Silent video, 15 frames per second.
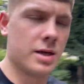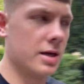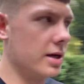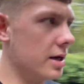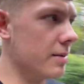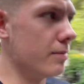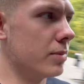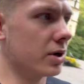
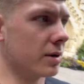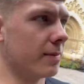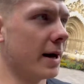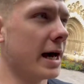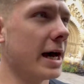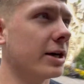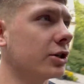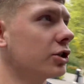in
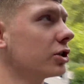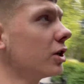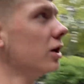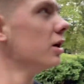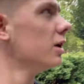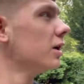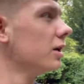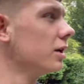Budapest.
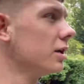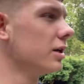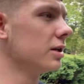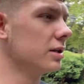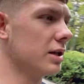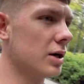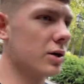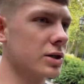
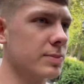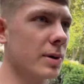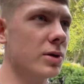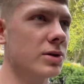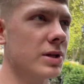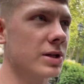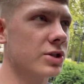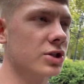Now, I suppose
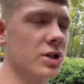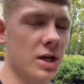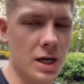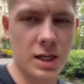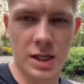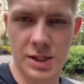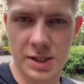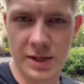this just
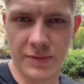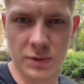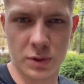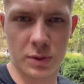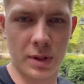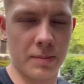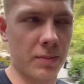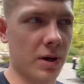highlights the difference
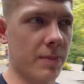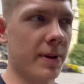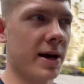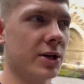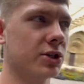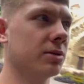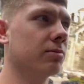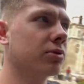between
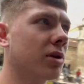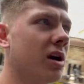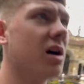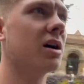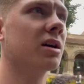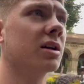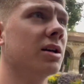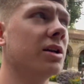Budapest and
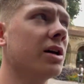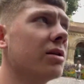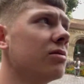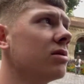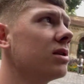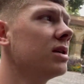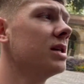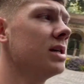Prague, you know,
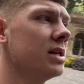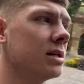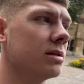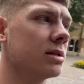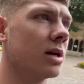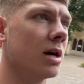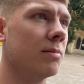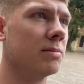in
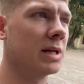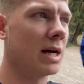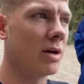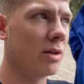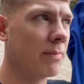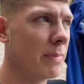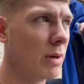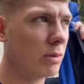terms of how the
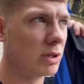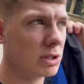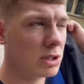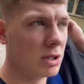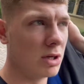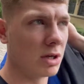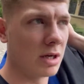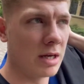buildings
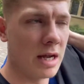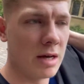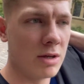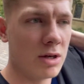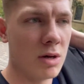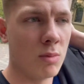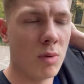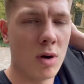look and how, you
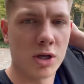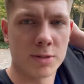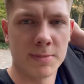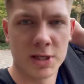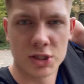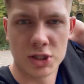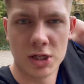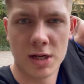know, what I was
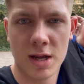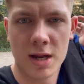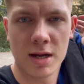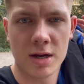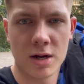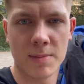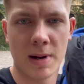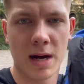mentioning
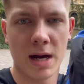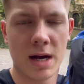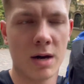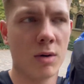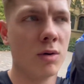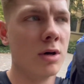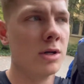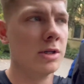earlier about
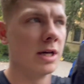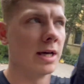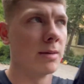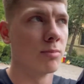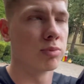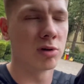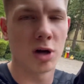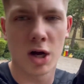how in
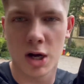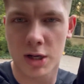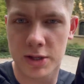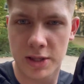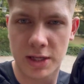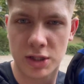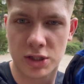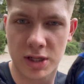Prague
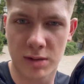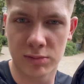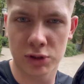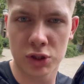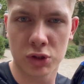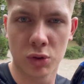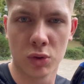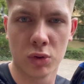things get
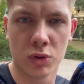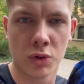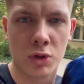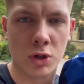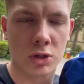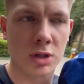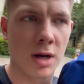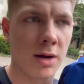restored and
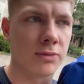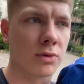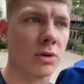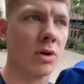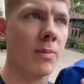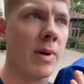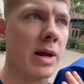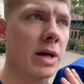looked after a
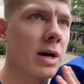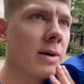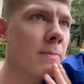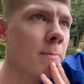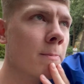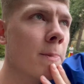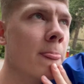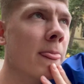lot better.
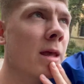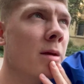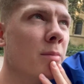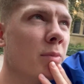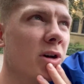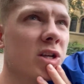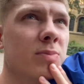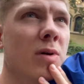But
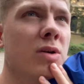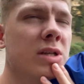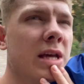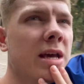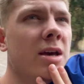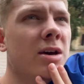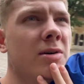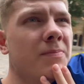I suppose
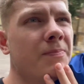here,